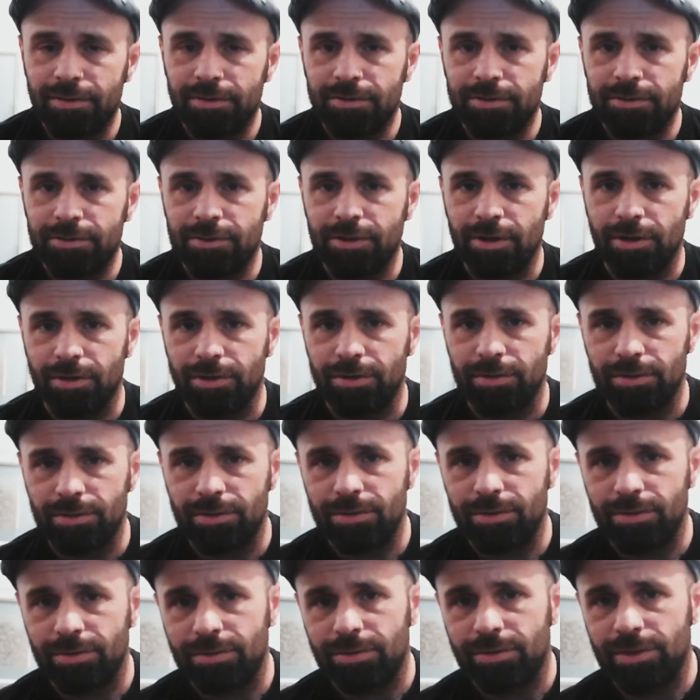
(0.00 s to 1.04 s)

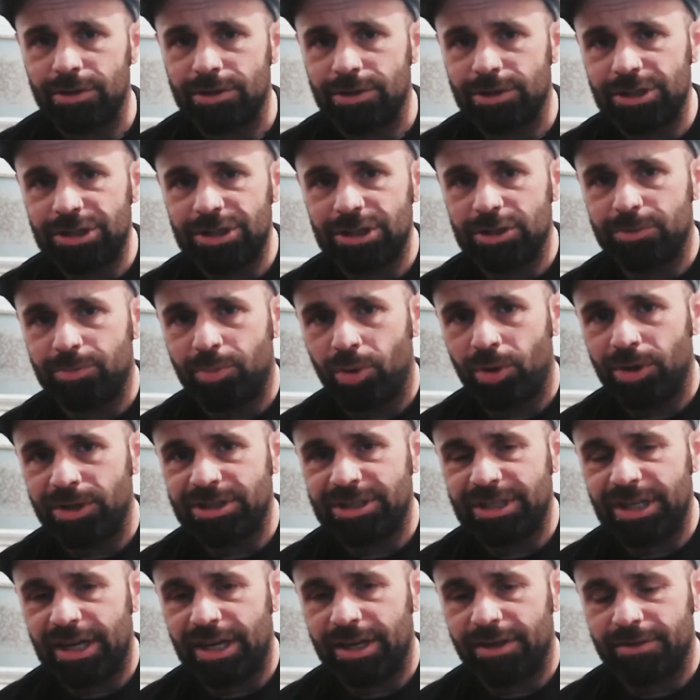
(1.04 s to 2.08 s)
So when Jesus
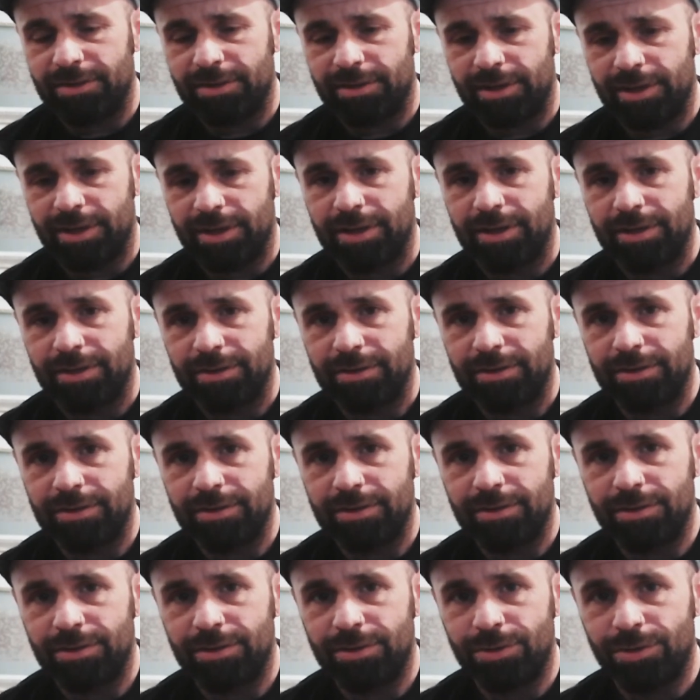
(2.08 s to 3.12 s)
points out the
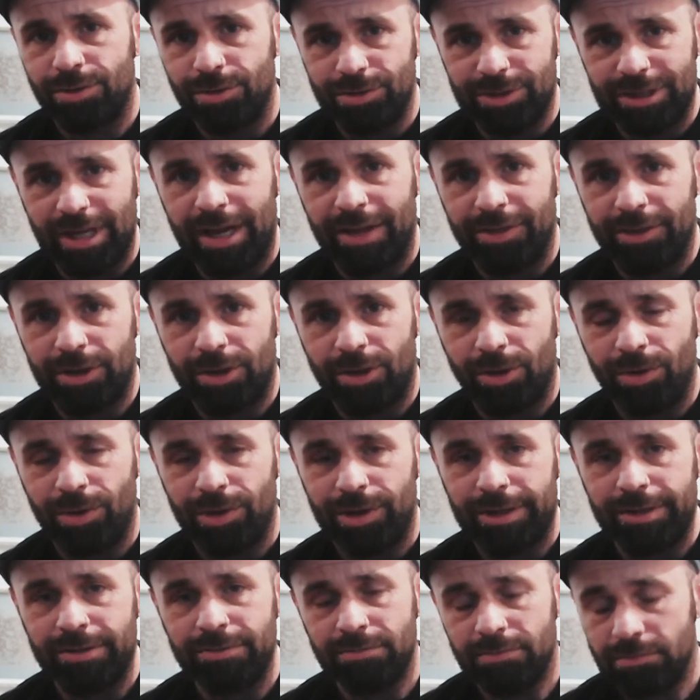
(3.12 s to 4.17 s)
who's on the
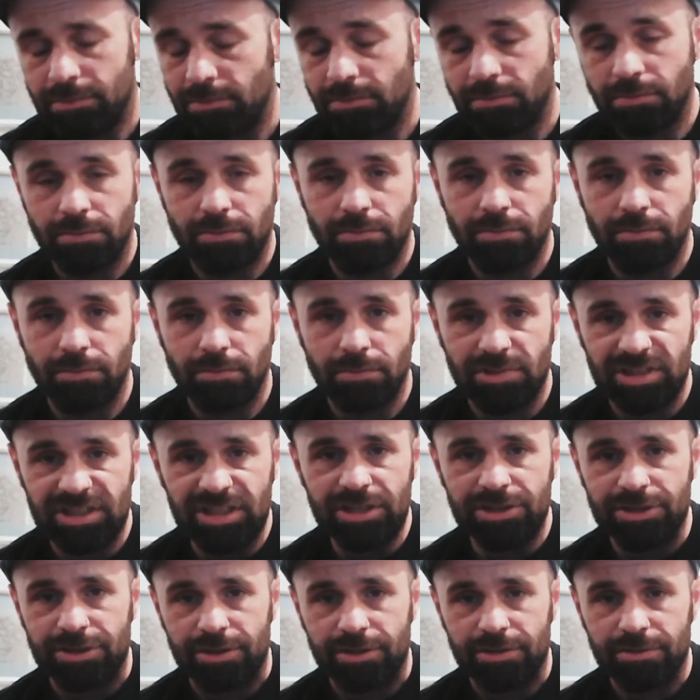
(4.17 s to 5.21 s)
coin,
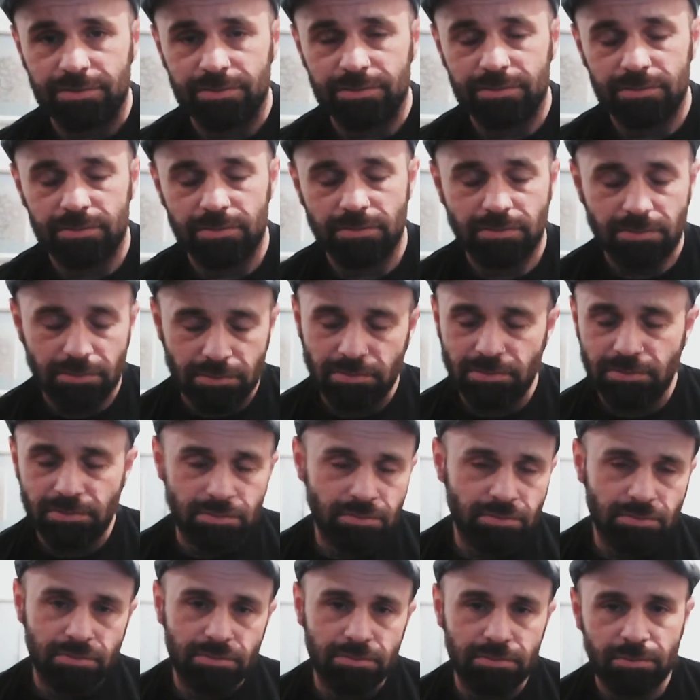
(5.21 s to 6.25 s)
Caesar.
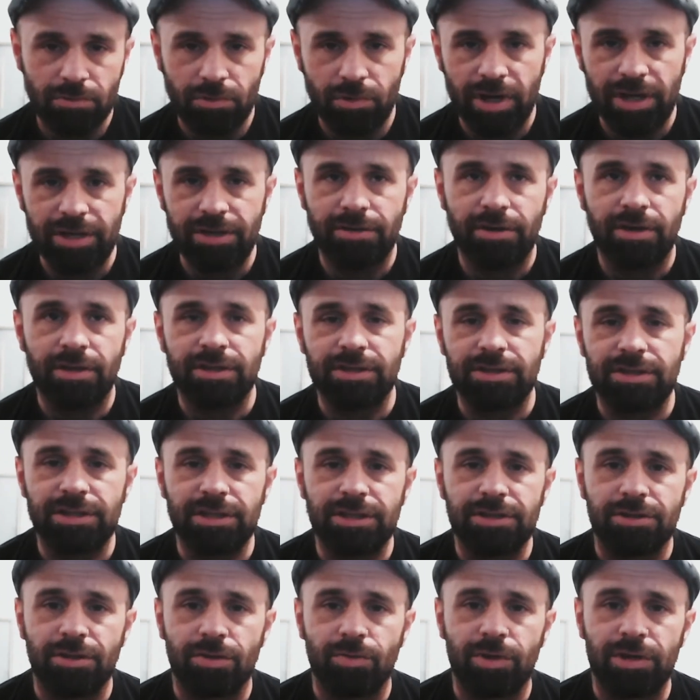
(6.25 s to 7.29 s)
Render unto
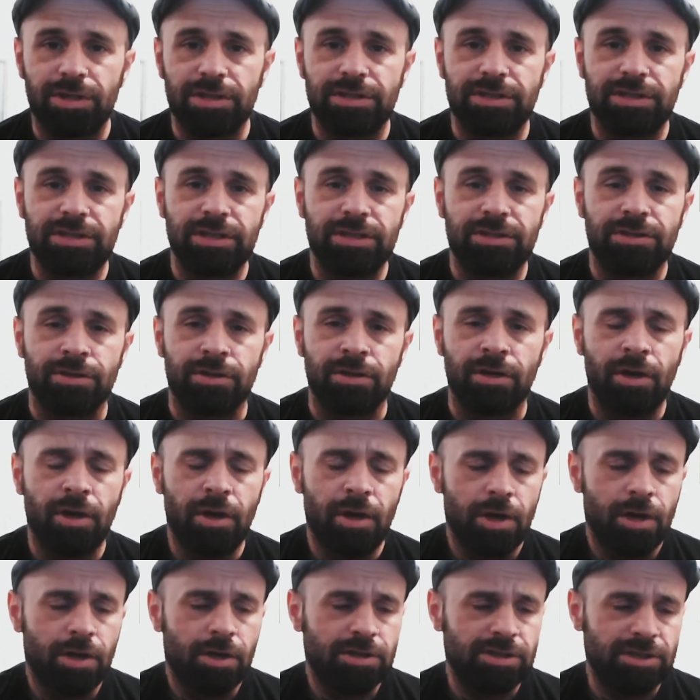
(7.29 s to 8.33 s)
Caesar what is
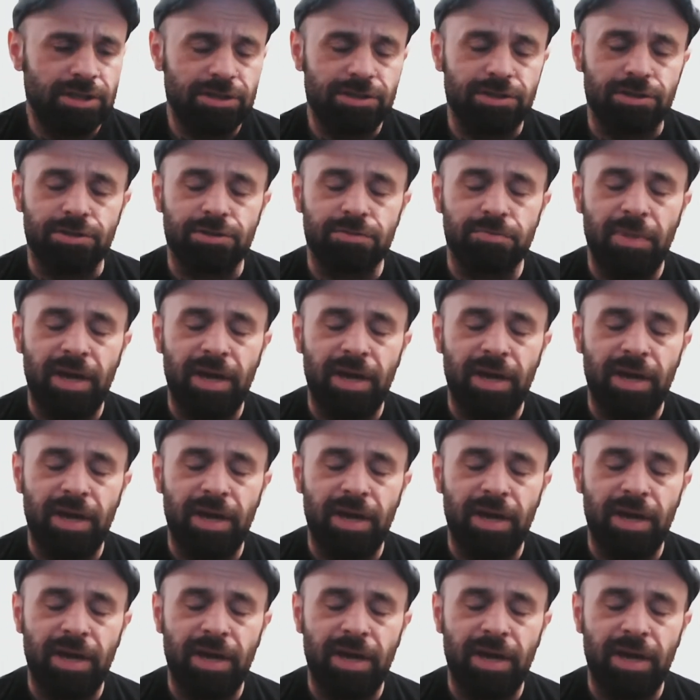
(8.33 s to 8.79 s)
Caesar's.